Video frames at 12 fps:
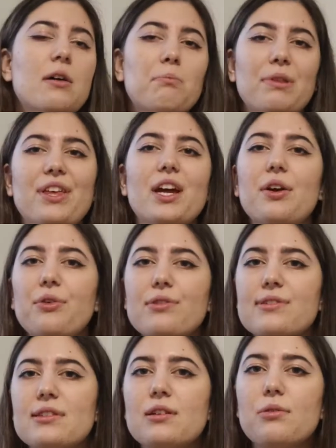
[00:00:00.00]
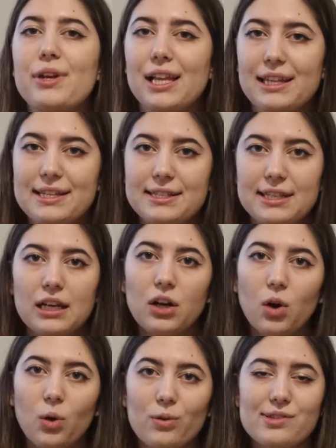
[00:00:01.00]
But they are also realistic
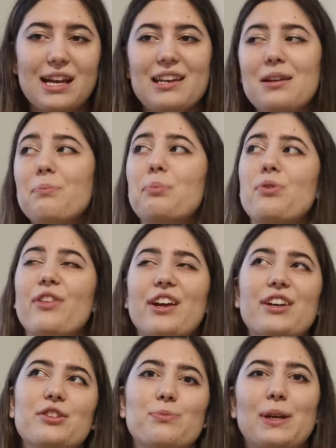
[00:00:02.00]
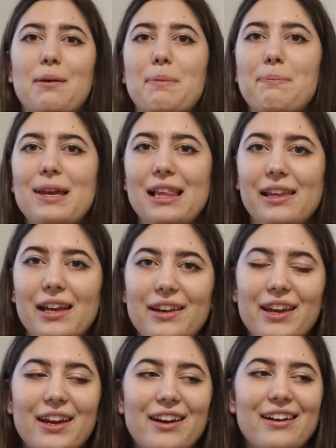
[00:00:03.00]
goals. I didn't put there to become a
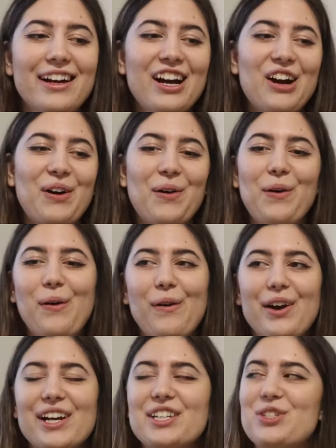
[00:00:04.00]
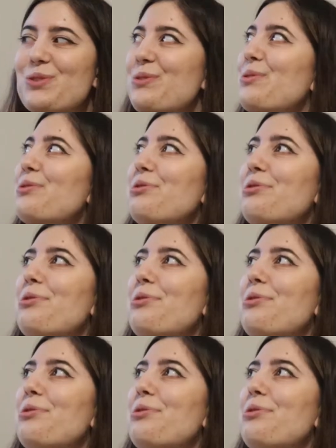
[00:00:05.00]
millionaire or to